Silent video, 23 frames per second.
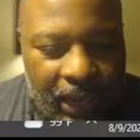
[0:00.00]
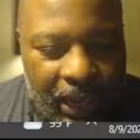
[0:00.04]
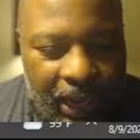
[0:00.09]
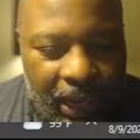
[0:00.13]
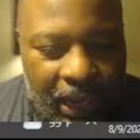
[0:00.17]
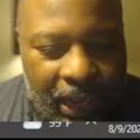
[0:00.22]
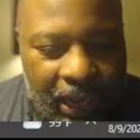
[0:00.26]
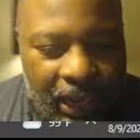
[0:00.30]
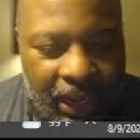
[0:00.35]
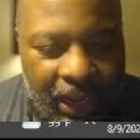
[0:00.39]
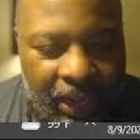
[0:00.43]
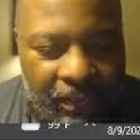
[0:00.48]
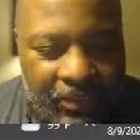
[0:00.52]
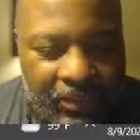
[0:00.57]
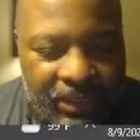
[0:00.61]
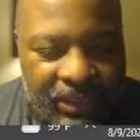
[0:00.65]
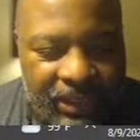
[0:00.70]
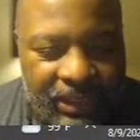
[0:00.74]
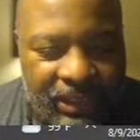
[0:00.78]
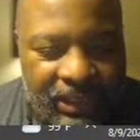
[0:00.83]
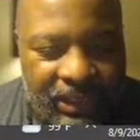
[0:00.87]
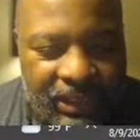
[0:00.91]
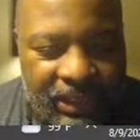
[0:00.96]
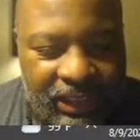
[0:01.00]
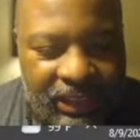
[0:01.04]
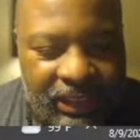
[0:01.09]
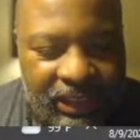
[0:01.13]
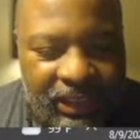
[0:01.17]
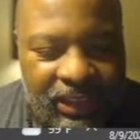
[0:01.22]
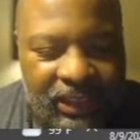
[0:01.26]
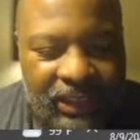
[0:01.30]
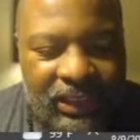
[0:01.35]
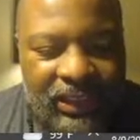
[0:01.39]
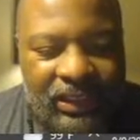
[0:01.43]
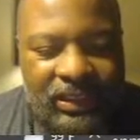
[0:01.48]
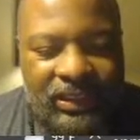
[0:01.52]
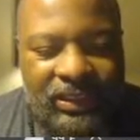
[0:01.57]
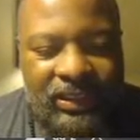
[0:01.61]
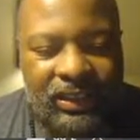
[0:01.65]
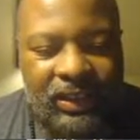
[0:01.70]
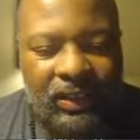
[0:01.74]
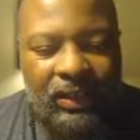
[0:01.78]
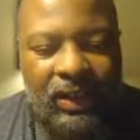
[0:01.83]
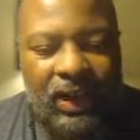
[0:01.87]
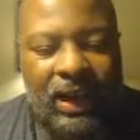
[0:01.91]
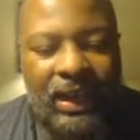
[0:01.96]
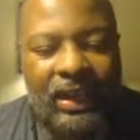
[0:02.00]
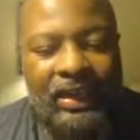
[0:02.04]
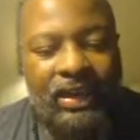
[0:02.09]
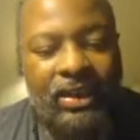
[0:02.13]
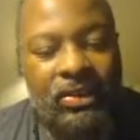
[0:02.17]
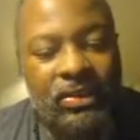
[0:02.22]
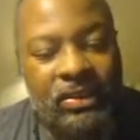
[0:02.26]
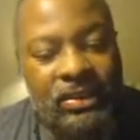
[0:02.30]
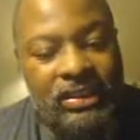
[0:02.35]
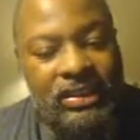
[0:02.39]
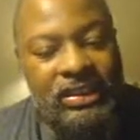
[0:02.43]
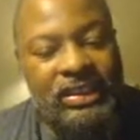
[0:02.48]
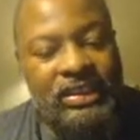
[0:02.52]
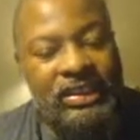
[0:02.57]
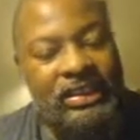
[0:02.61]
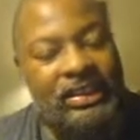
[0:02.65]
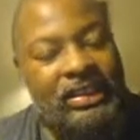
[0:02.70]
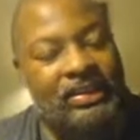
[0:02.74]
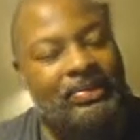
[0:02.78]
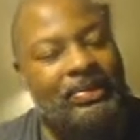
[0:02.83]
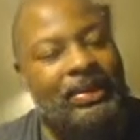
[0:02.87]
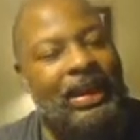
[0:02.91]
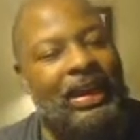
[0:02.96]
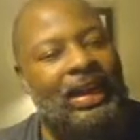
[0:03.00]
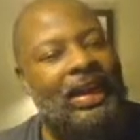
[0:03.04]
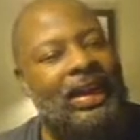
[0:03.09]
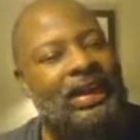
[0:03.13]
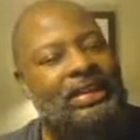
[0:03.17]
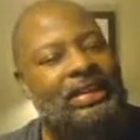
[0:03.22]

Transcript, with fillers: ALBT, so I know it's good, but I got to